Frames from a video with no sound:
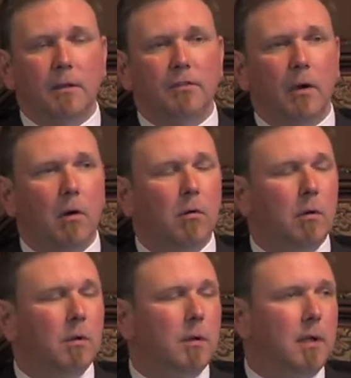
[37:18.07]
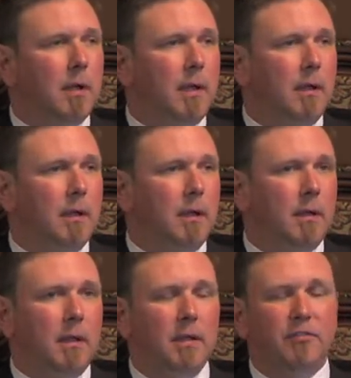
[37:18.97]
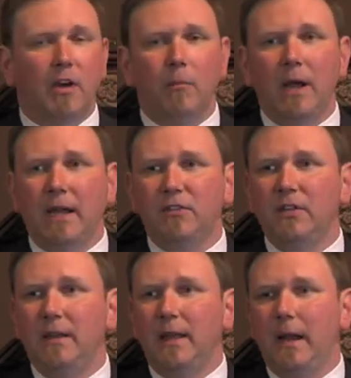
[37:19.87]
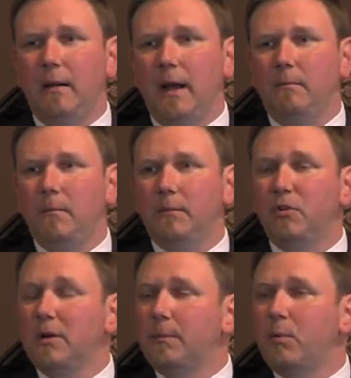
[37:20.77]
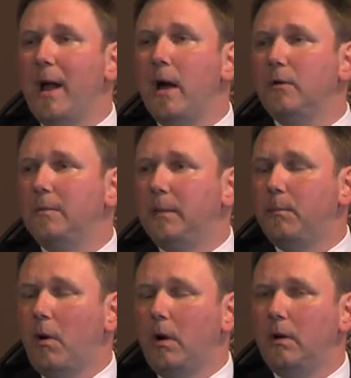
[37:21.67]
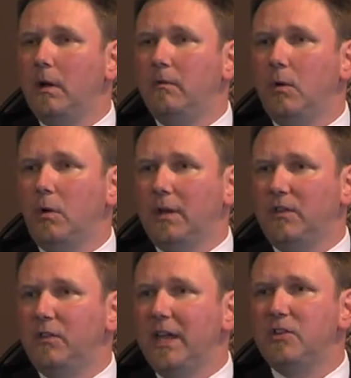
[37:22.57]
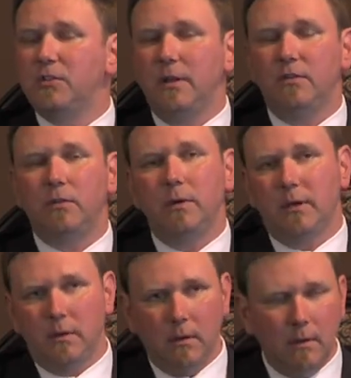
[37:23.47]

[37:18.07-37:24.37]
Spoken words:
So in summary, I can say that I'm certainly proud to be part of an organization that's doing a